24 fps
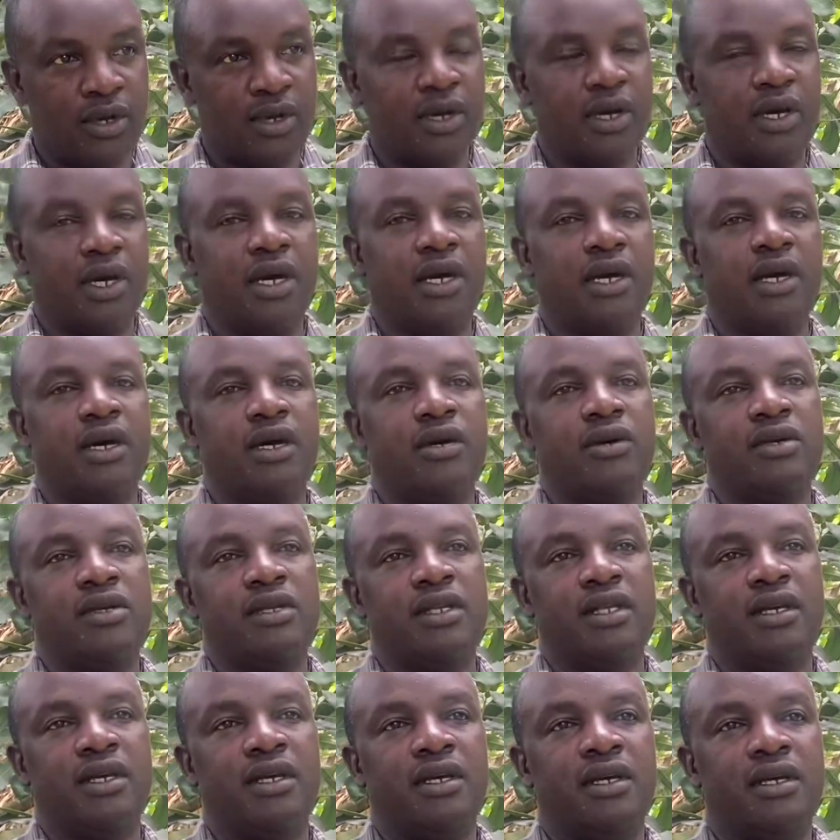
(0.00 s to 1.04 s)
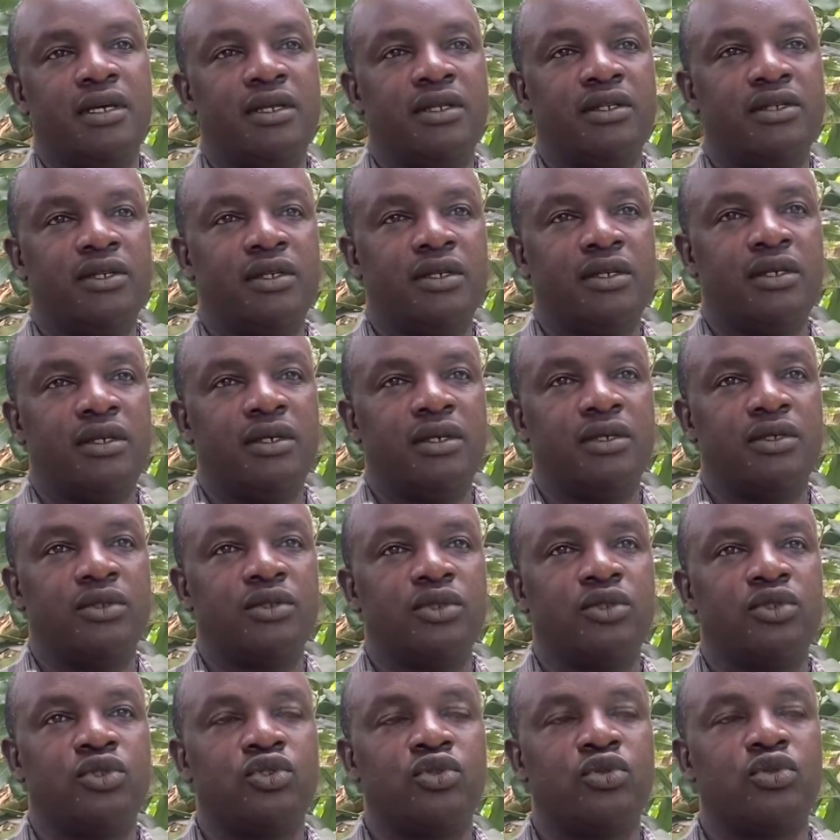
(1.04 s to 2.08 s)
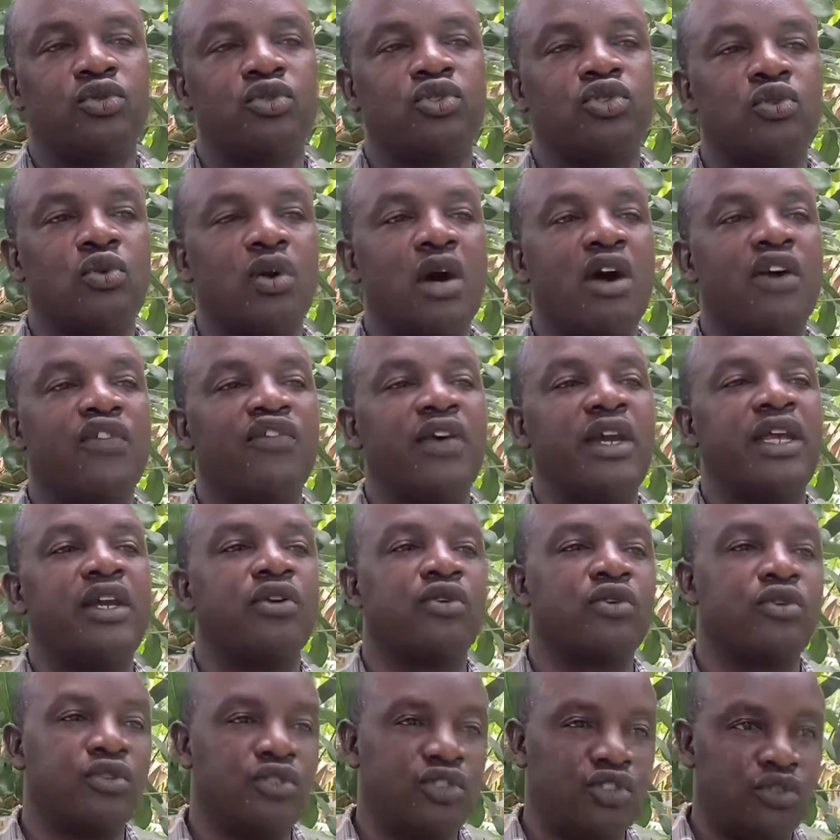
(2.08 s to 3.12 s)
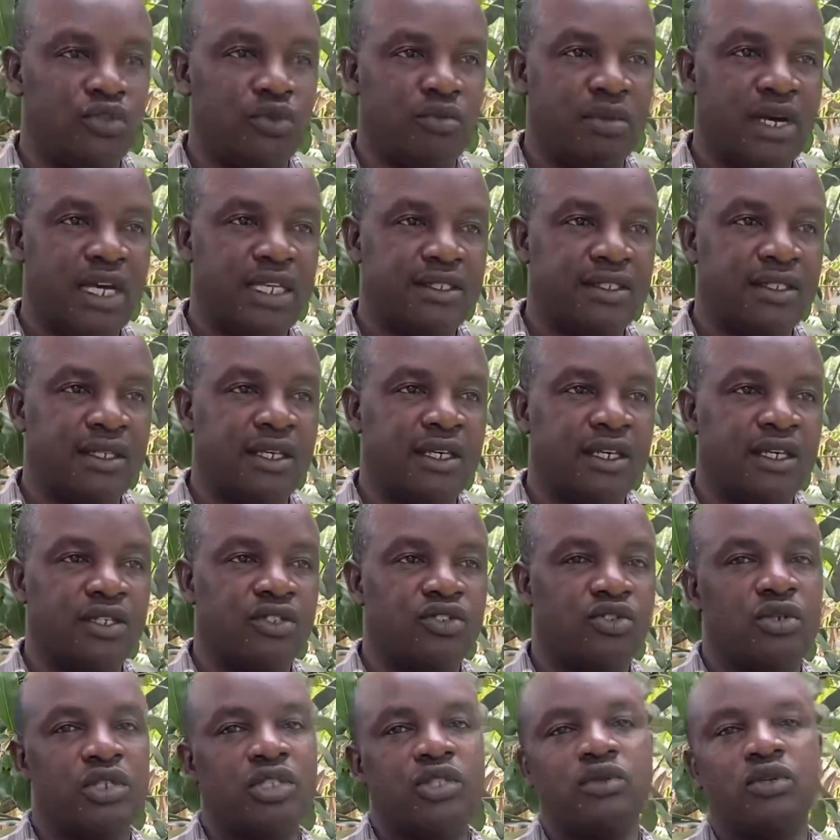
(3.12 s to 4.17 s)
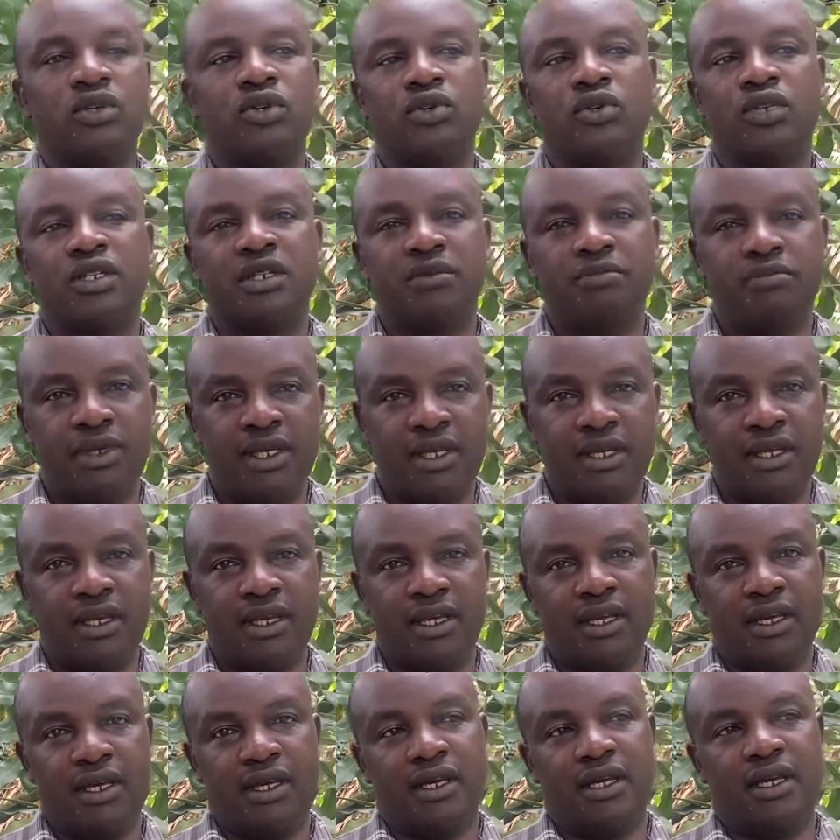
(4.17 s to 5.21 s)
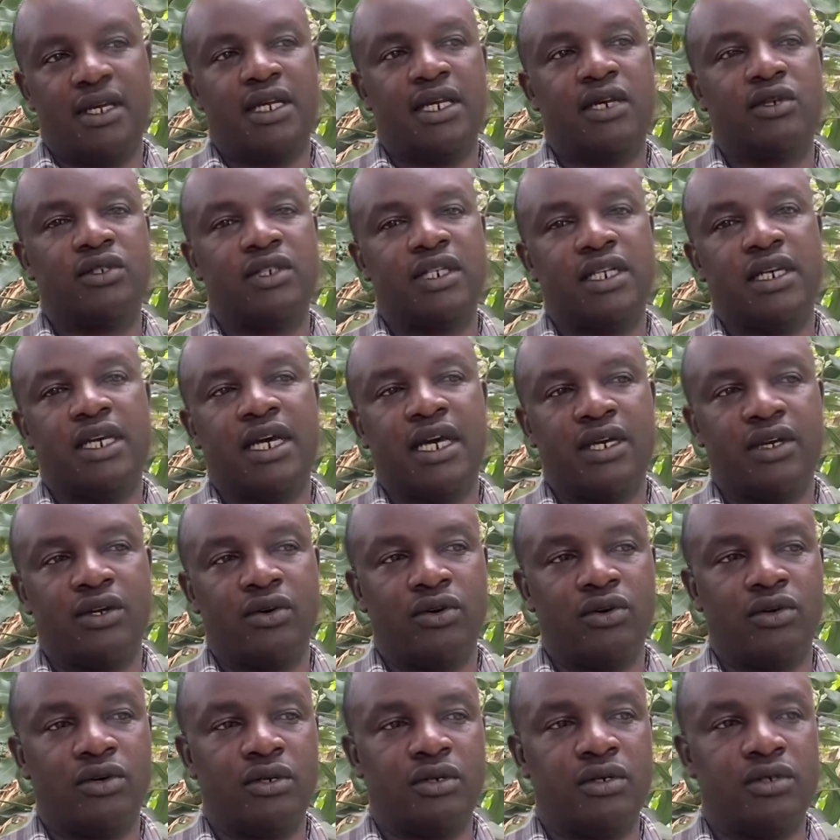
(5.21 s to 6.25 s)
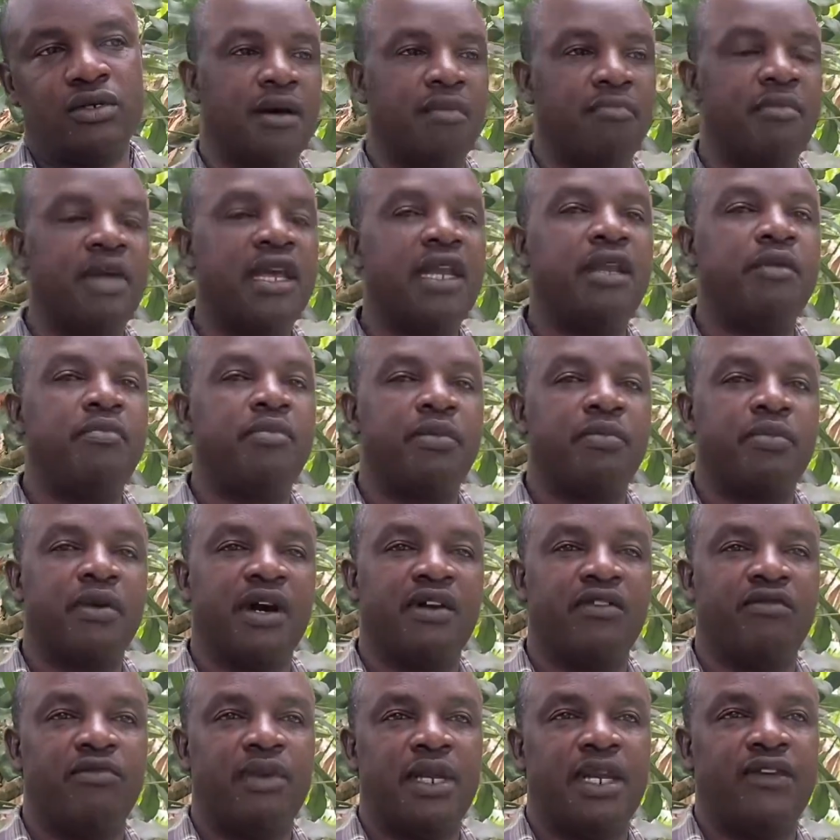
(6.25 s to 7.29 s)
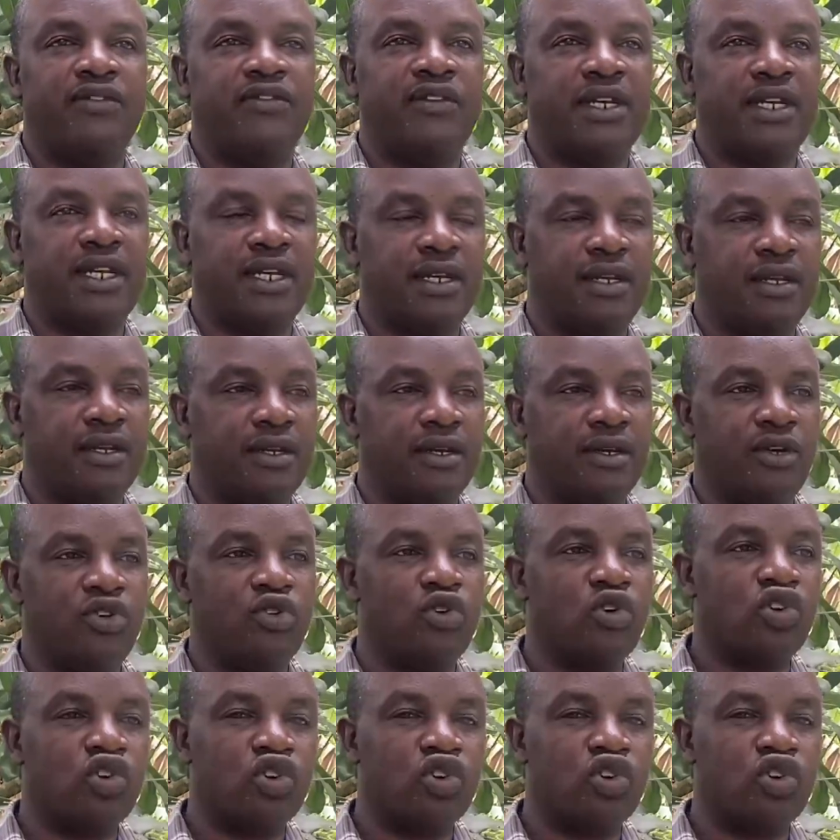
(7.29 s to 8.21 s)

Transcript: uh, the, to, to, to, our final consumers so it will not be uh, doubted at all many people have benefited not